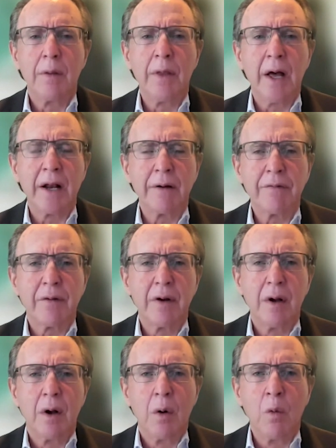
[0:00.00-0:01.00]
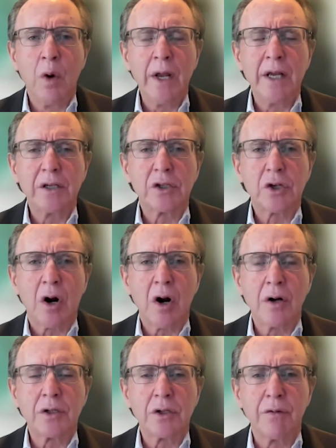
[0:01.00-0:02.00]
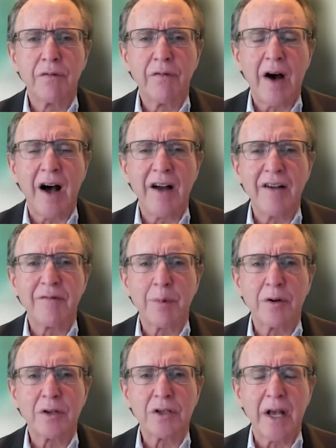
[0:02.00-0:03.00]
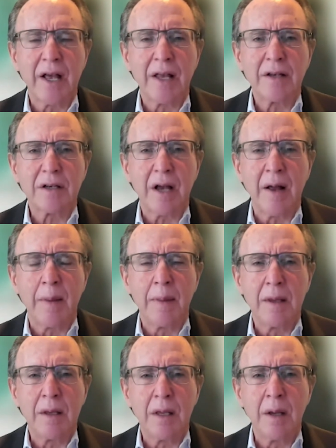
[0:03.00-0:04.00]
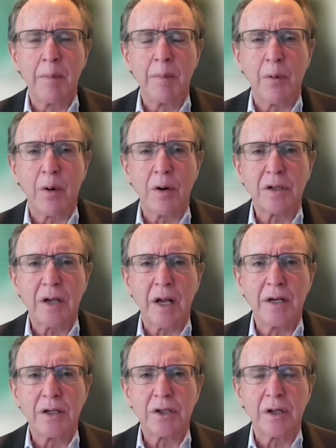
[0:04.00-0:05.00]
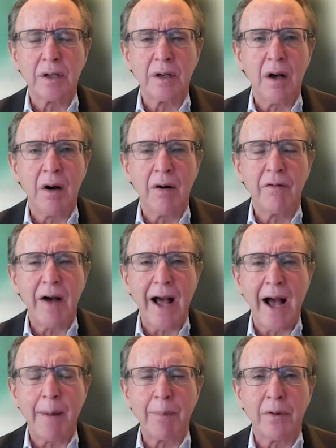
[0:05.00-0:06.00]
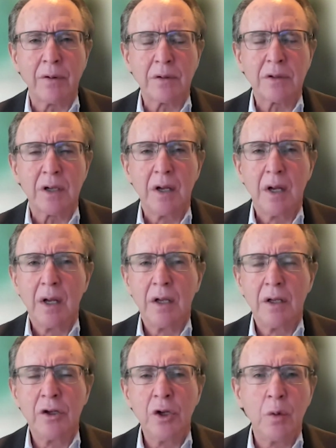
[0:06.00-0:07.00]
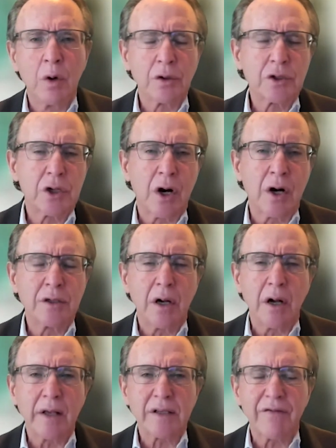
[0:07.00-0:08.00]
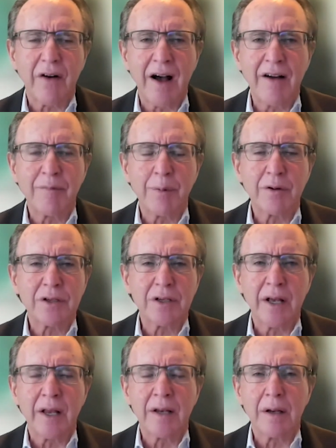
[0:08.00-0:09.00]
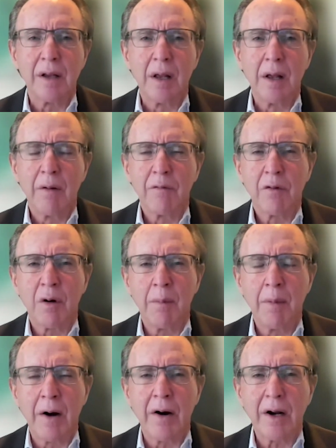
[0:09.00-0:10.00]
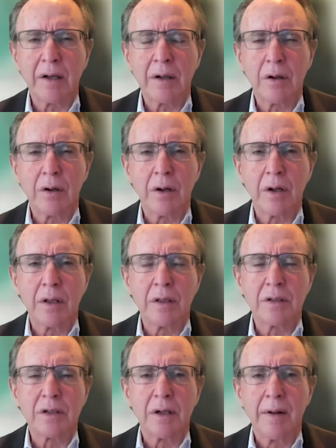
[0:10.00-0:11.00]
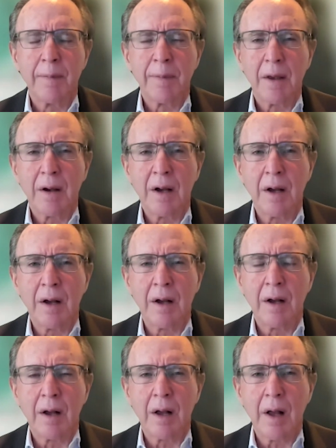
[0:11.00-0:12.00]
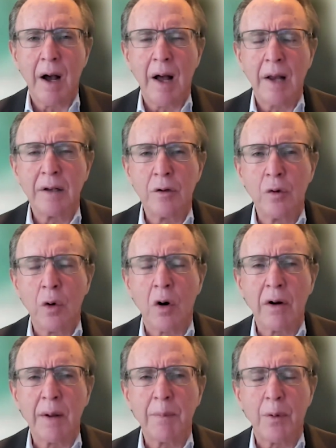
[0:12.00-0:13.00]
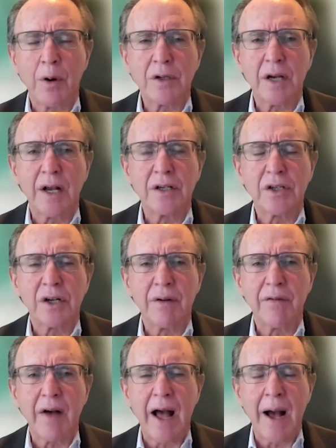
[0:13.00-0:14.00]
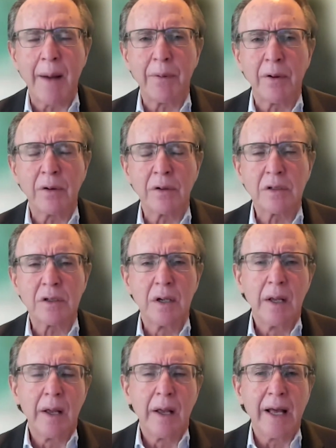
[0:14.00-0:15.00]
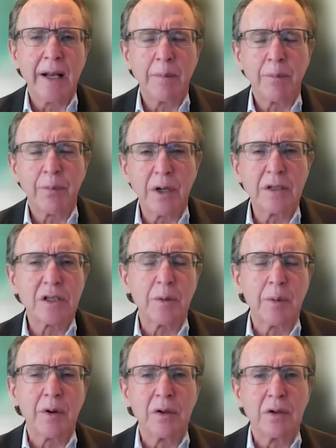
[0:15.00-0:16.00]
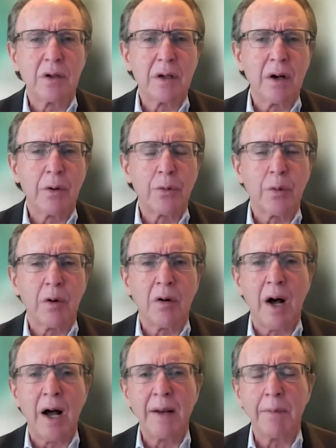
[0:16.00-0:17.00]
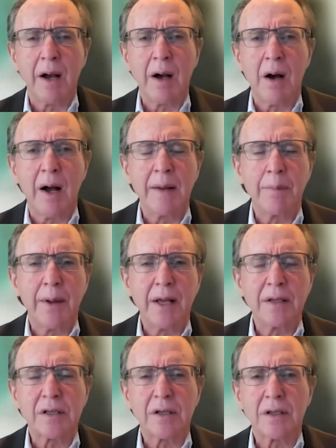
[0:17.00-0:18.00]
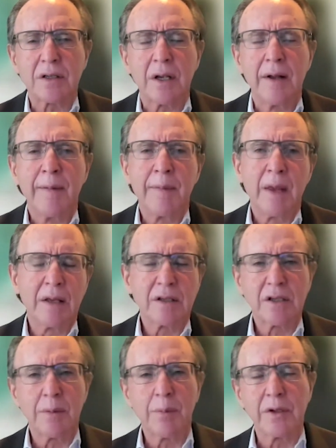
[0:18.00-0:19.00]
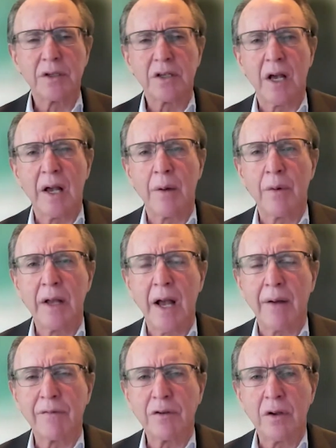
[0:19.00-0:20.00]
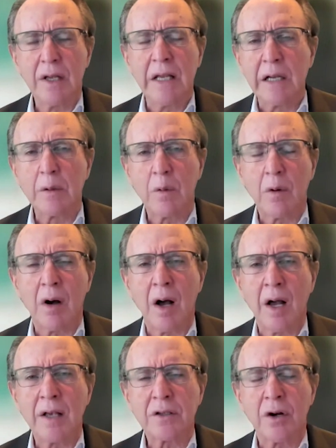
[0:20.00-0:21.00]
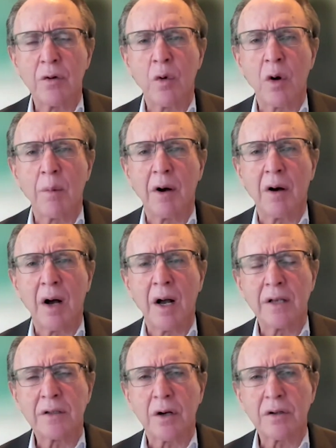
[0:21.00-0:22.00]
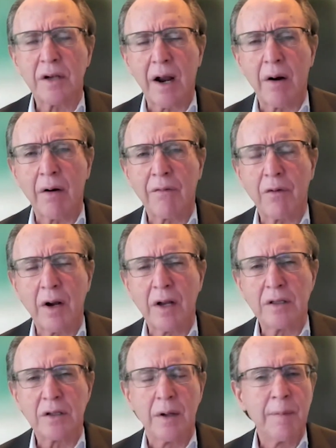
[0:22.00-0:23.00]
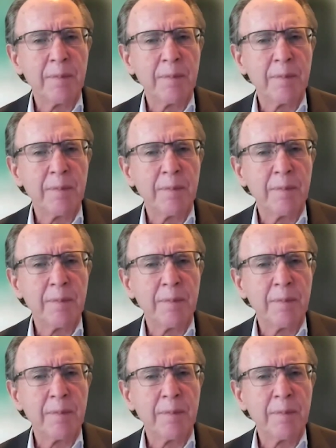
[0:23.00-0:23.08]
that if we charge you 5% on the importation of apples, you will charge us 5% for American goods on your importation of apples. And in principle, you could go through a line-by-line basis and simply say we have to equalize or normalize our tariff rates.